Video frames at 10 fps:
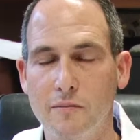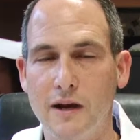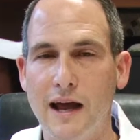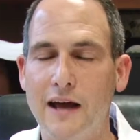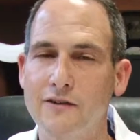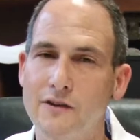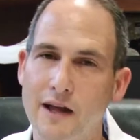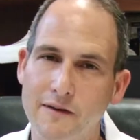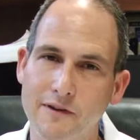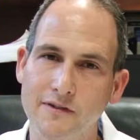but it has a
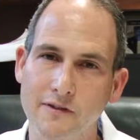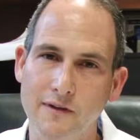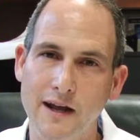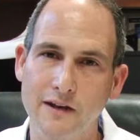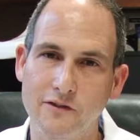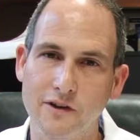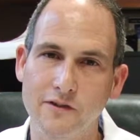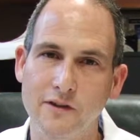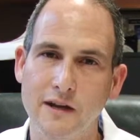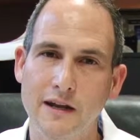lot of
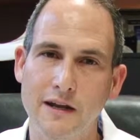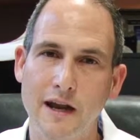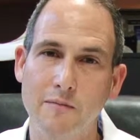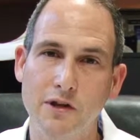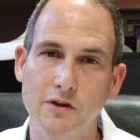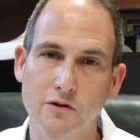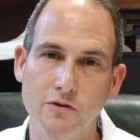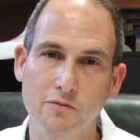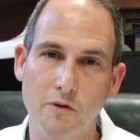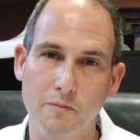disadvantages. Namely, you
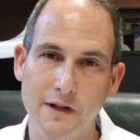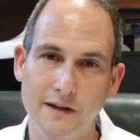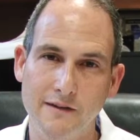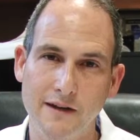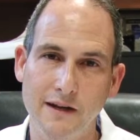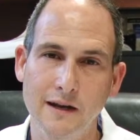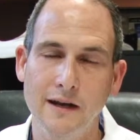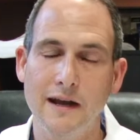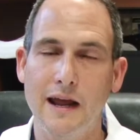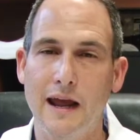lose mobility,
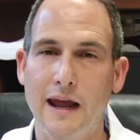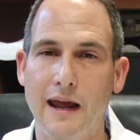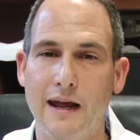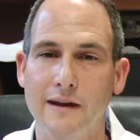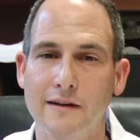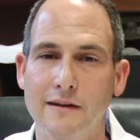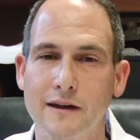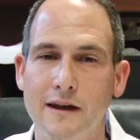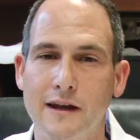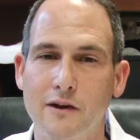and
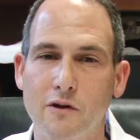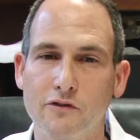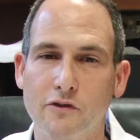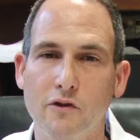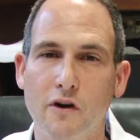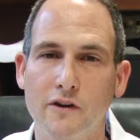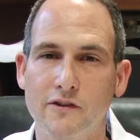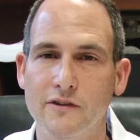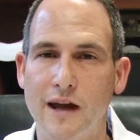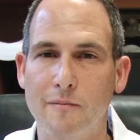it also
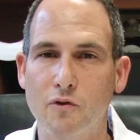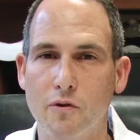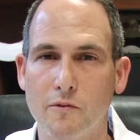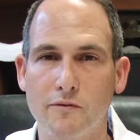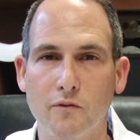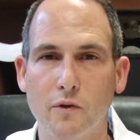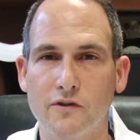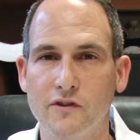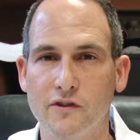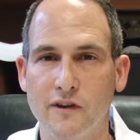causes abnormal
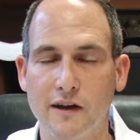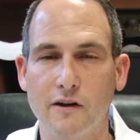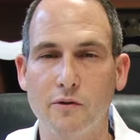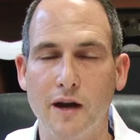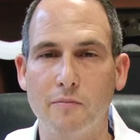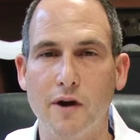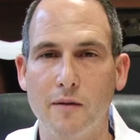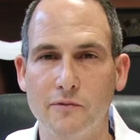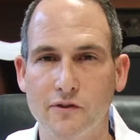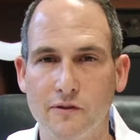forces and can create
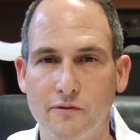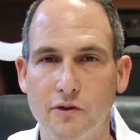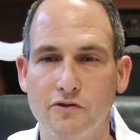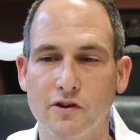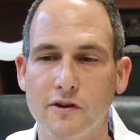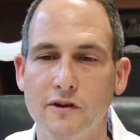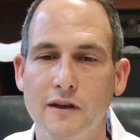problems in the future.